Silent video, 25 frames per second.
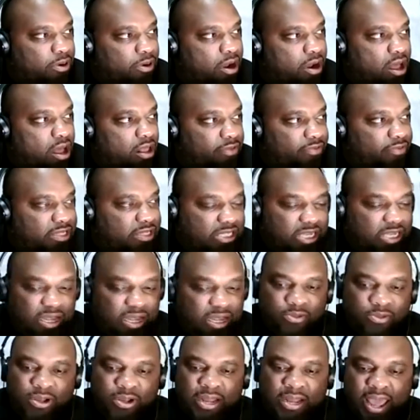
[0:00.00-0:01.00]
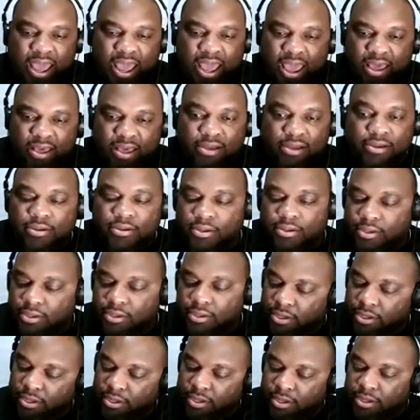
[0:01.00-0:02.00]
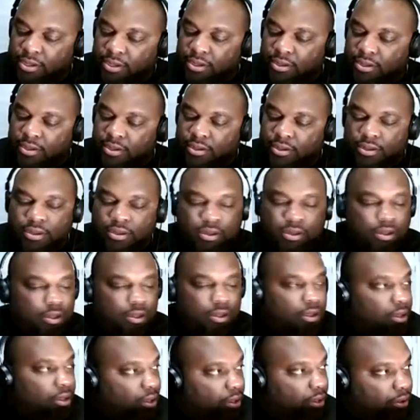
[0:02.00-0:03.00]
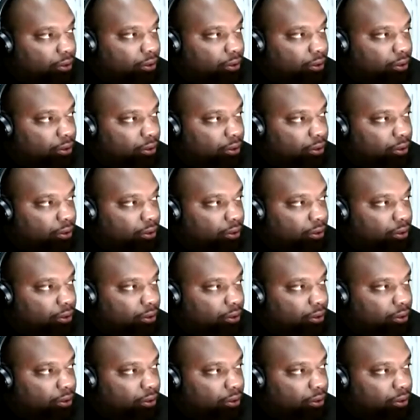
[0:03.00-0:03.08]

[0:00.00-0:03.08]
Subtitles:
Pat wanted in on Facebook all of a sudden. What the hell?